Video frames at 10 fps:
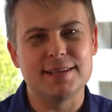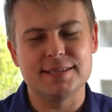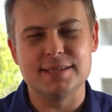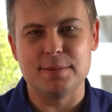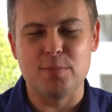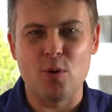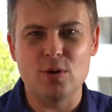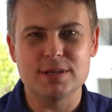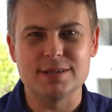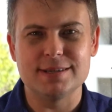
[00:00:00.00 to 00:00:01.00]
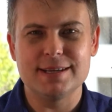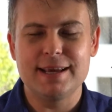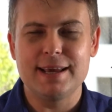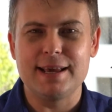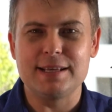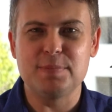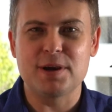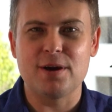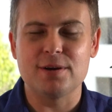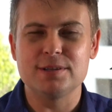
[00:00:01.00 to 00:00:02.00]
this is important is
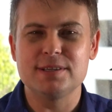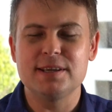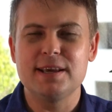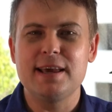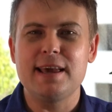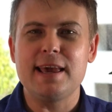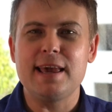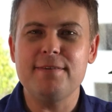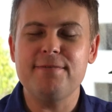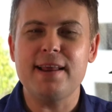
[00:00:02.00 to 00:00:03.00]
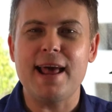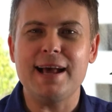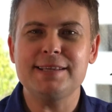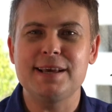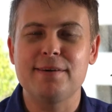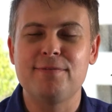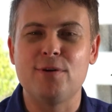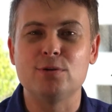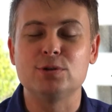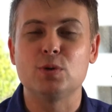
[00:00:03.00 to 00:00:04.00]
because if an asset
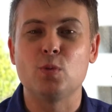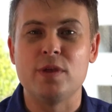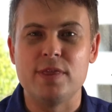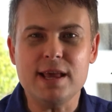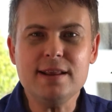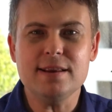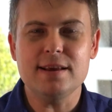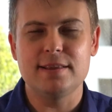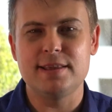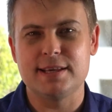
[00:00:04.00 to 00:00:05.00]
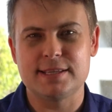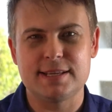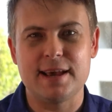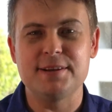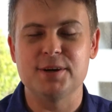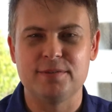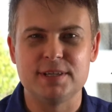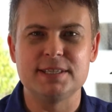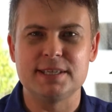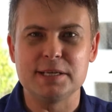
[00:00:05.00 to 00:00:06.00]
falls within the estate of a
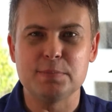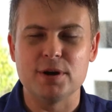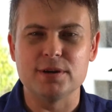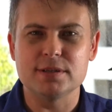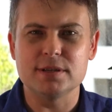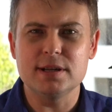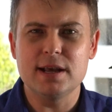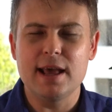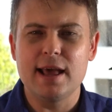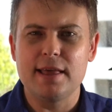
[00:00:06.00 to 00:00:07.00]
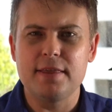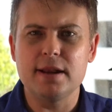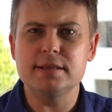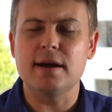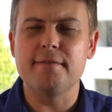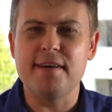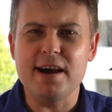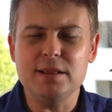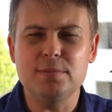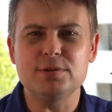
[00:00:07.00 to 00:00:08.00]
deceased person, then it's
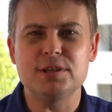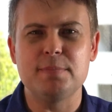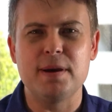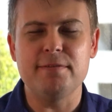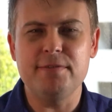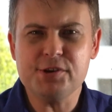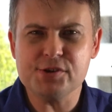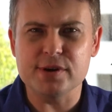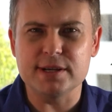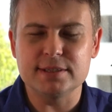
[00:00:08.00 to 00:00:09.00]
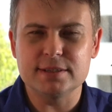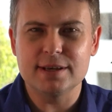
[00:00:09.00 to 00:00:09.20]
available to the beneficiaries.